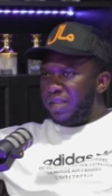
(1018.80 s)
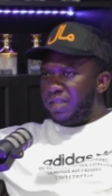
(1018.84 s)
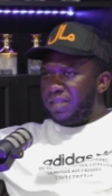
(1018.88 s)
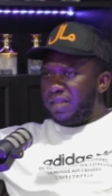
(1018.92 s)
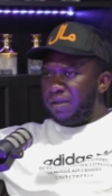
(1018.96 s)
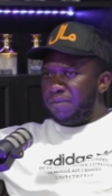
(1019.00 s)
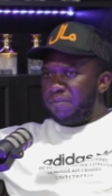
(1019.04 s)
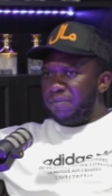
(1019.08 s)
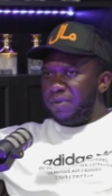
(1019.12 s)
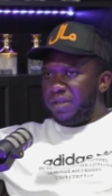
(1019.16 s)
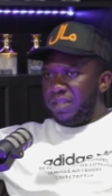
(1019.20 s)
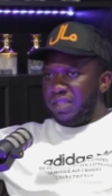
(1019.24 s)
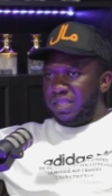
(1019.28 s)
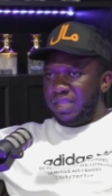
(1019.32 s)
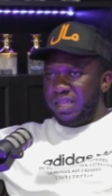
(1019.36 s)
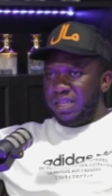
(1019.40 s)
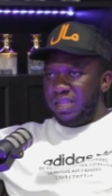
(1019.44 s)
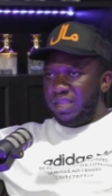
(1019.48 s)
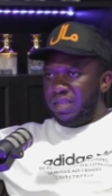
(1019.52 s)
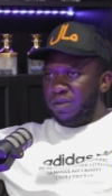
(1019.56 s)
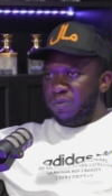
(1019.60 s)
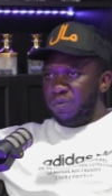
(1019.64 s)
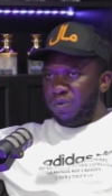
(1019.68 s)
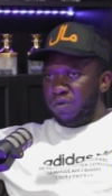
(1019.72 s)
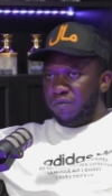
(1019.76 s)
them been
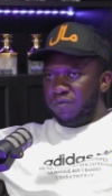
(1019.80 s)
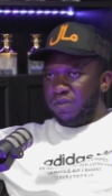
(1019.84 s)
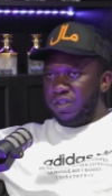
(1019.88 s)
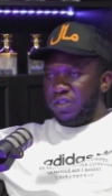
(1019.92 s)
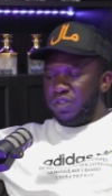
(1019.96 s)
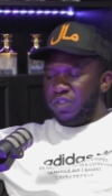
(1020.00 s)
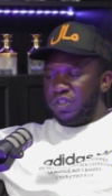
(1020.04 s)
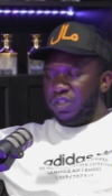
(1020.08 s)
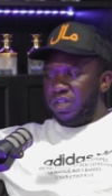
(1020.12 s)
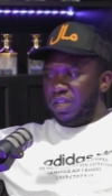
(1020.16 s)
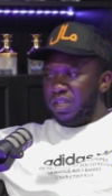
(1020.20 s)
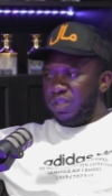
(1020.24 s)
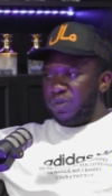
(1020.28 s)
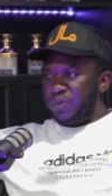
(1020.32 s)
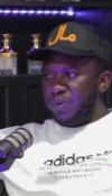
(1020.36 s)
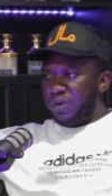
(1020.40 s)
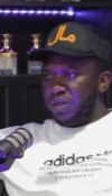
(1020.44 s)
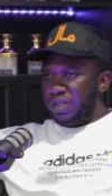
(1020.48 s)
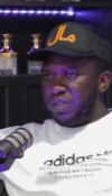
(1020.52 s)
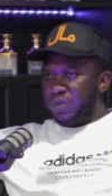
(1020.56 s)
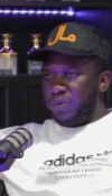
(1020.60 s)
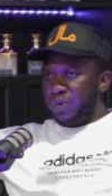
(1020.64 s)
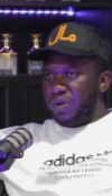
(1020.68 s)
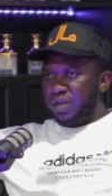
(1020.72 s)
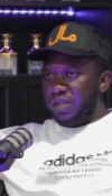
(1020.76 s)
dealing with this year
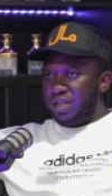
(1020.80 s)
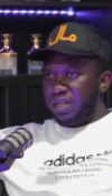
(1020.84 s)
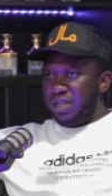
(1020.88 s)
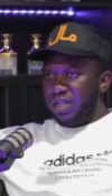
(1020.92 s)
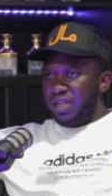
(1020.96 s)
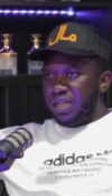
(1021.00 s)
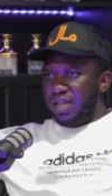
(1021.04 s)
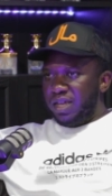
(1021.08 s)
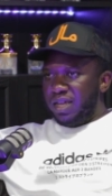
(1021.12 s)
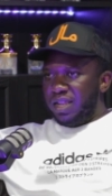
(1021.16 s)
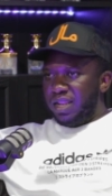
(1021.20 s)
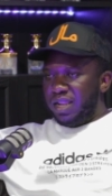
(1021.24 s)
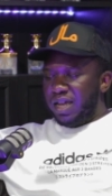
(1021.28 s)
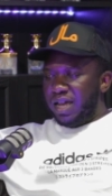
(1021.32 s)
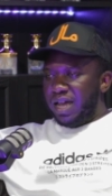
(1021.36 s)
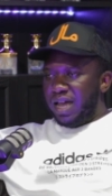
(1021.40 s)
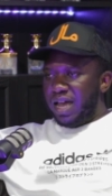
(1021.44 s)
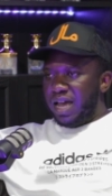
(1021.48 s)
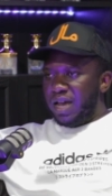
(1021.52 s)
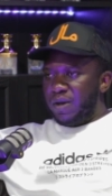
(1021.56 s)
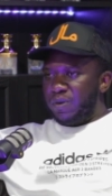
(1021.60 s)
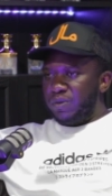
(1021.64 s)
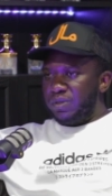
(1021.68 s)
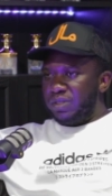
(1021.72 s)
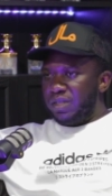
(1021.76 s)
2020? Like,
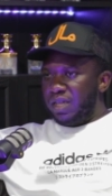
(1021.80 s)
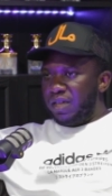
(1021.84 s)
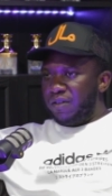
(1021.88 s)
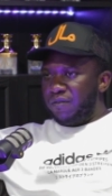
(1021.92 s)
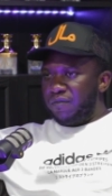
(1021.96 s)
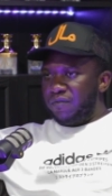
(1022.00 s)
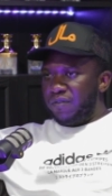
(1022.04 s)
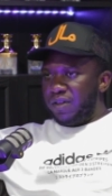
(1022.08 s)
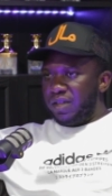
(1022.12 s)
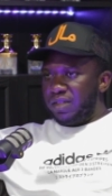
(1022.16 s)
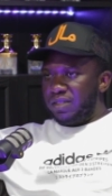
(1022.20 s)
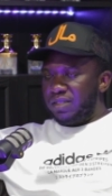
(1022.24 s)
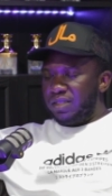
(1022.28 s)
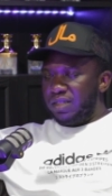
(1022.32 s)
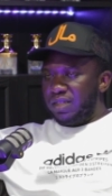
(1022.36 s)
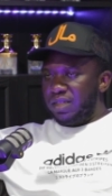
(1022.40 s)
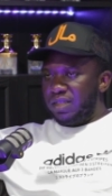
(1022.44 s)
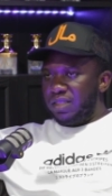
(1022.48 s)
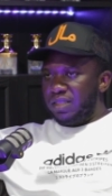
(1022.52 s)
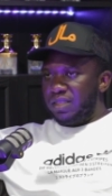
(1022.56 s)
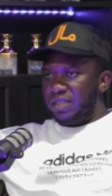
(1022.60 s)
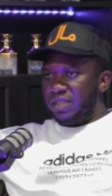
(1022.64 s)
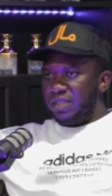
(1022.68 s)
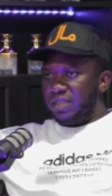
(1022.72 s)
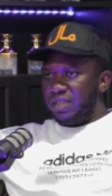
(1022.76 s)
how has it
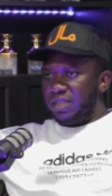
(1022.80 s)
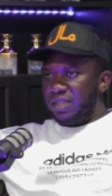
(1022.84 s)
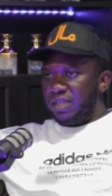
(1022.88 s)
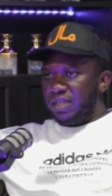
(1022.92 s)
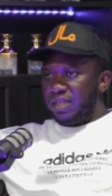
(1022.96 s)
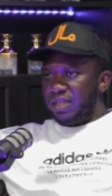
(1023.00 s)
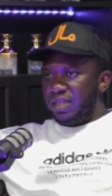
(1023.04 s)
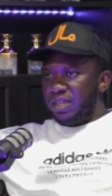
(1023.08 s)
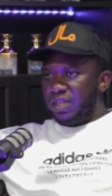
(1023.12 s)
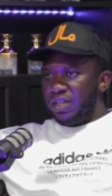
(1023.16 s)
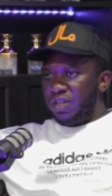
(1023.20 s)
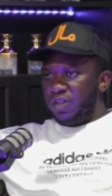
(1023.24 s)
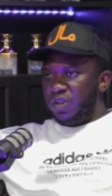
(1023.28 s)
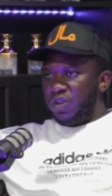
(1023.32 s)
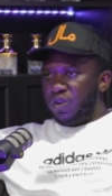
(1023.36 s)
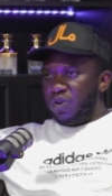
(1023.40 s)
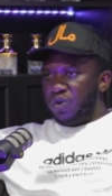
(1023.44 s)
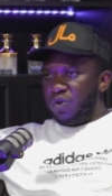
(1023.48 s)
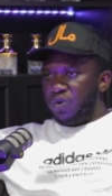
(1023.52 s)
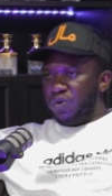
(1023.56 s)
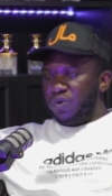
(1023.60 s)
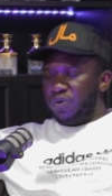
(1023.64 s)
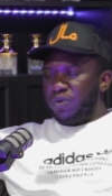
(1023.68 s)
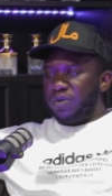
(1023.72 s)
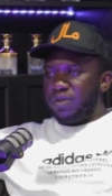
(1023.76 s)
affected, you
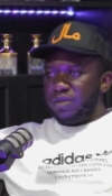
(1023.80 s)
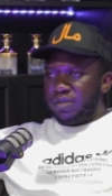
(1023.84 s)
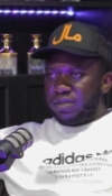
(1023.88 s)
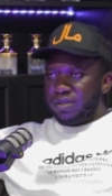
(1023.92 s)
know,